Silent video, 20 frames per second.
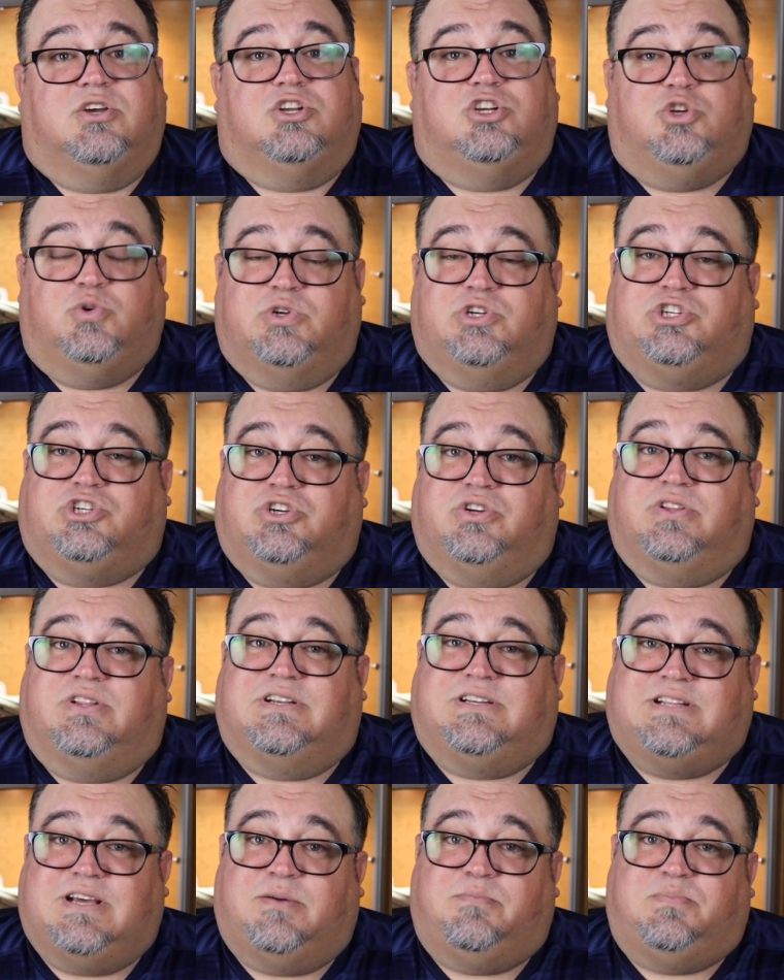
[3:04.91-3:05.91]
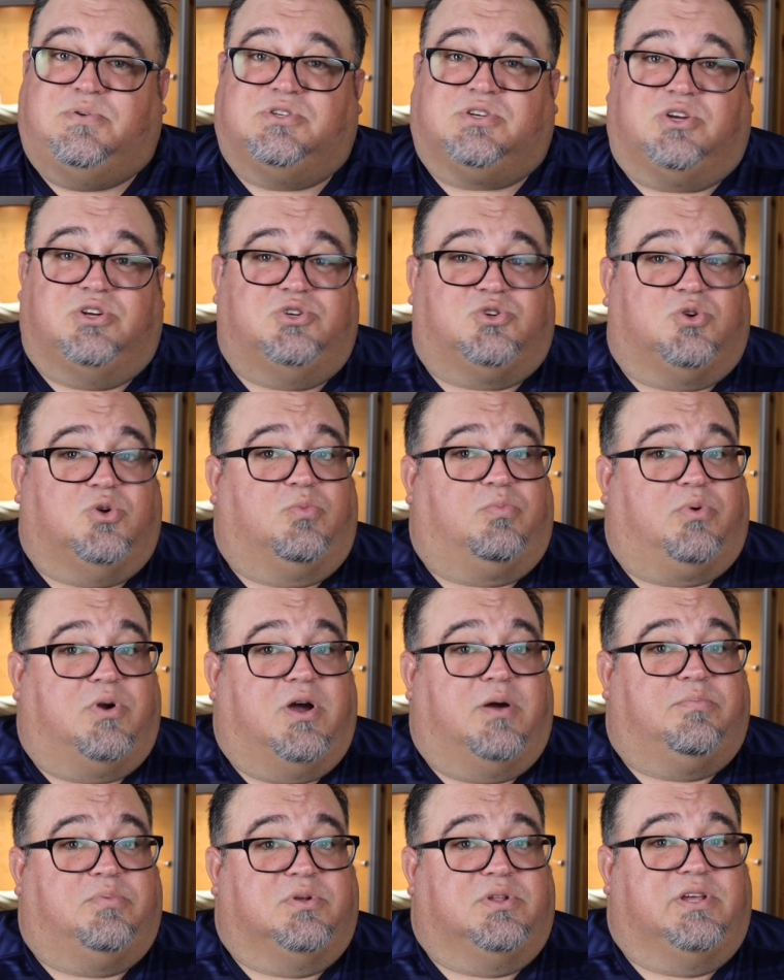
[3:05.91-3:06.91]
to ensure the temp is controlled
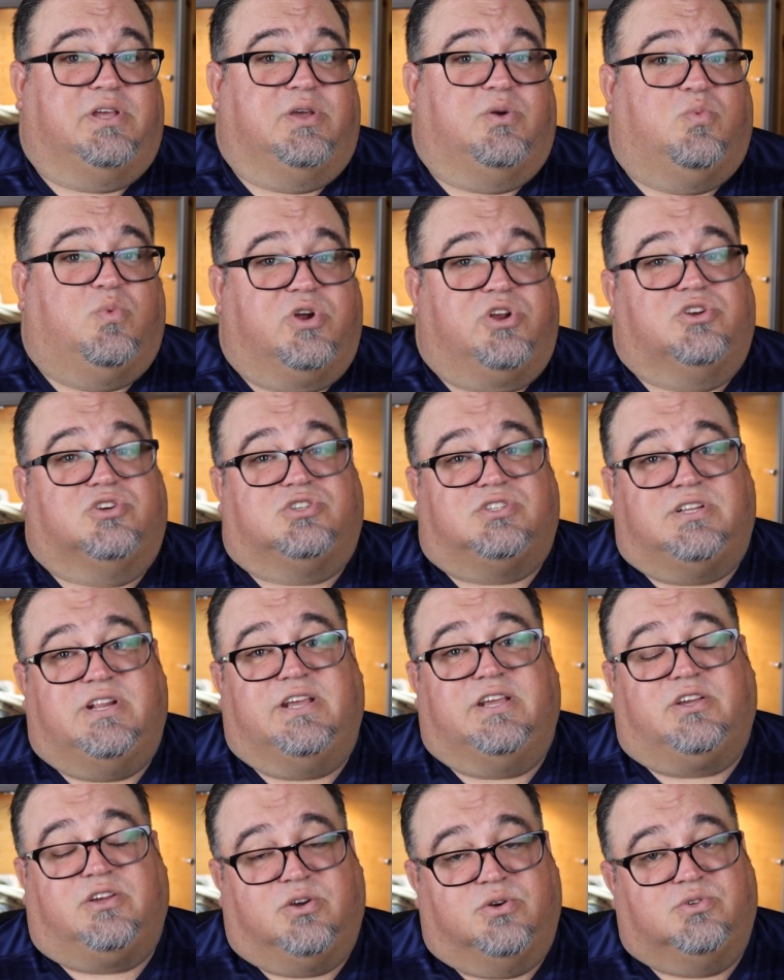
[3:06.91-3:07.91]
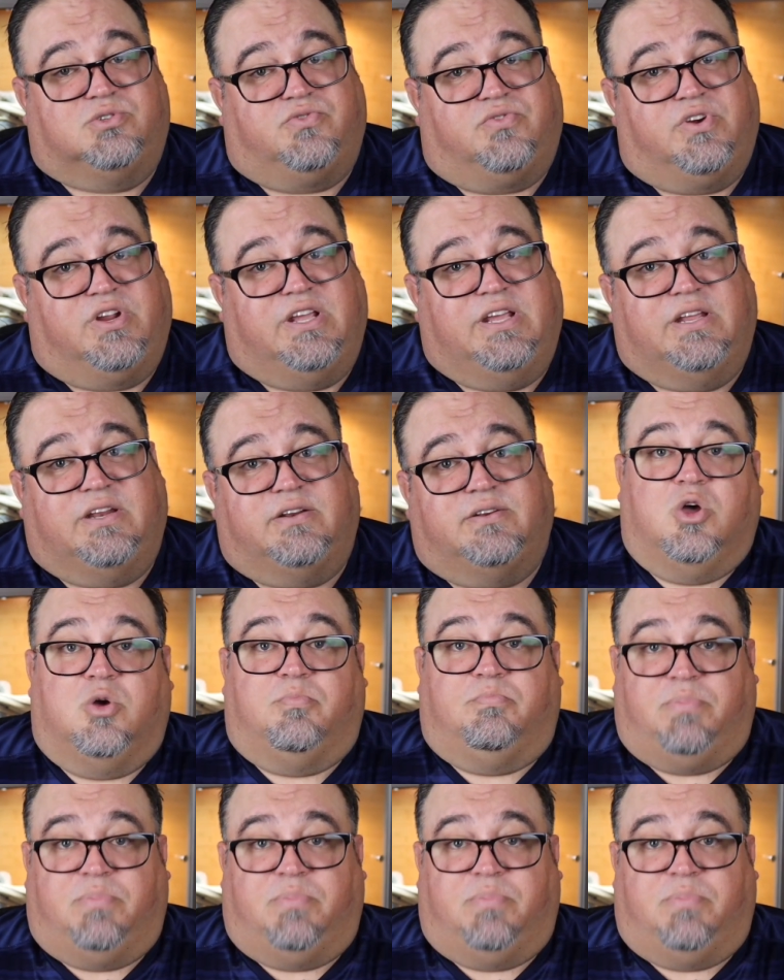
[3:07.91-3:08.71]
properly where your snake goes for heat.